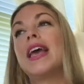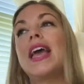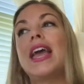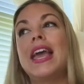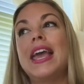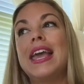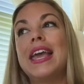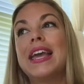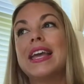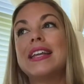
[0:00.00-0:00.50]

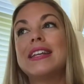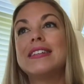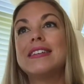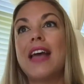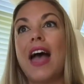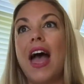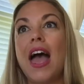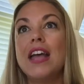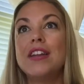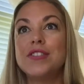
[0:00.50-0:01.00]
And
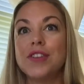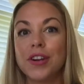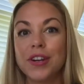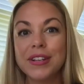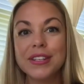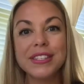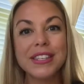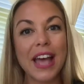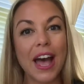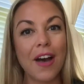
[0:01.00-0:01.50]
it
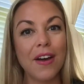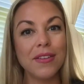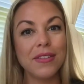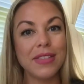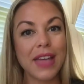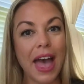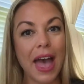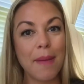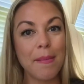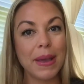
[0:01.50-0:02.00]
turns
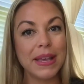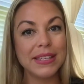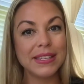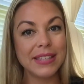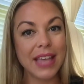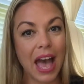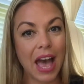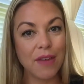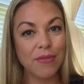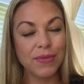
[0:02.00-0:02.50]
out that my
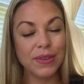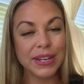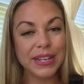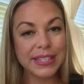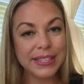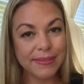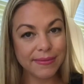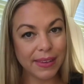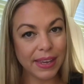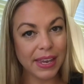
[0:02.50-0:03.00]

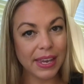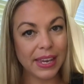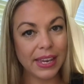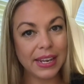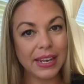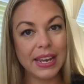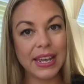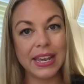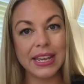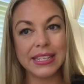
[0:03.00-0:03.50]
saphenous vein